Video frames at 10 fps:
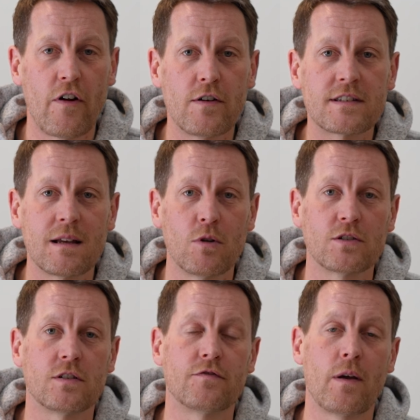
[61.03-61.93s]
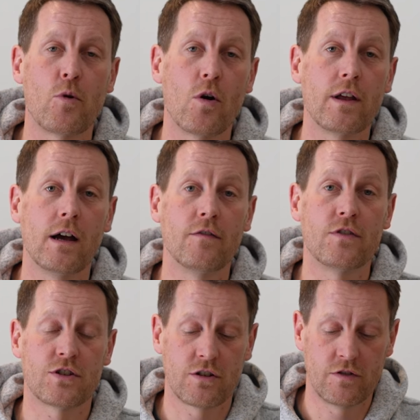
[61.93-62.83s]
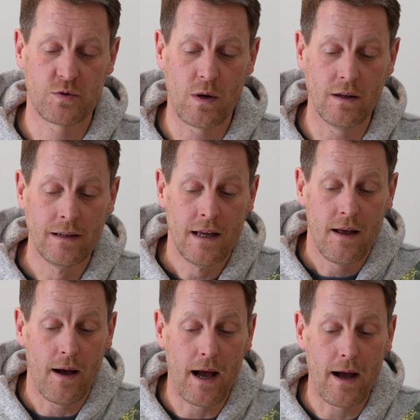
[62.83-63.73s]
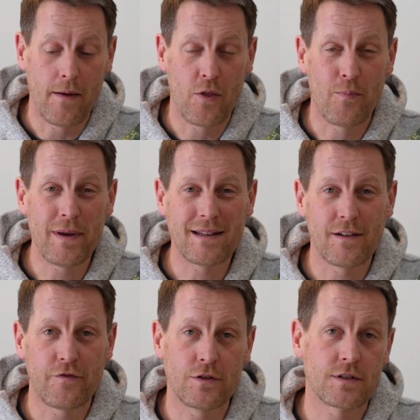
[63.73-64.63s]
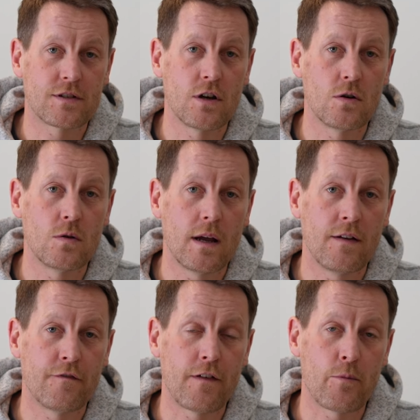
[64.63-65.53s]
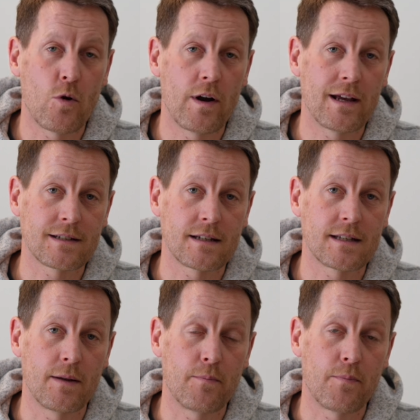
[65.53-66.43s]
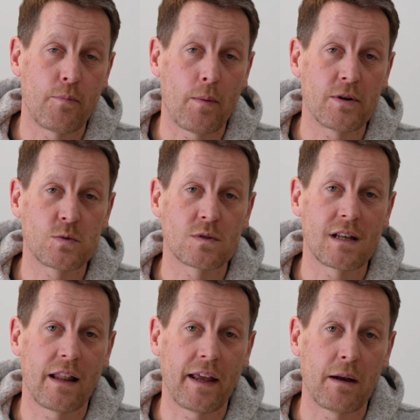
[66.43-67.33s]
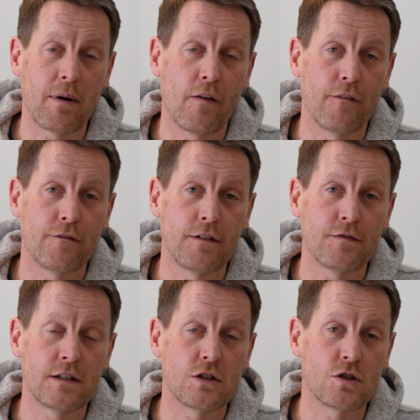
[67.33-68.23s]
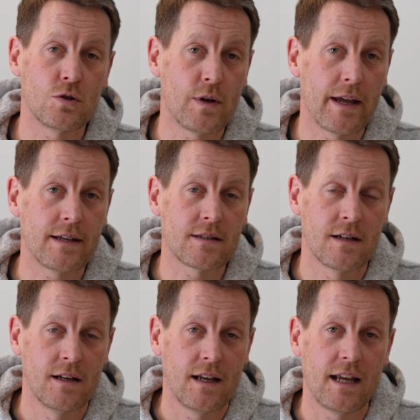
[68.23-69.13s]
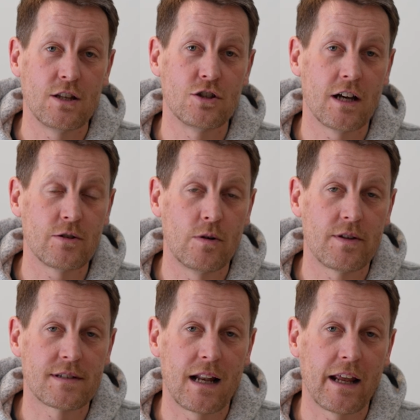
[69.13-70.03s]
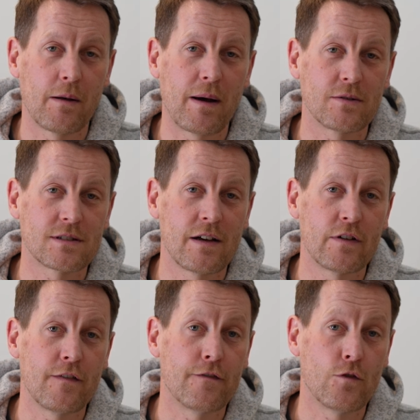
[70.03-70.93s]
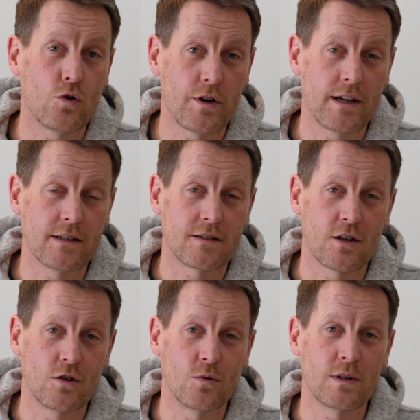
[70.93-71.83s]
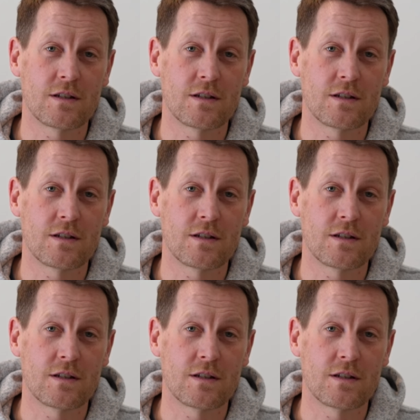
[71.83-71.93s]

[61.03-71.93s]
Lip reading: very similar to February of this year as well. The big difference though, in February, as I said, properties were selling in about 52 days. In January, they're selling in about 74 days. So we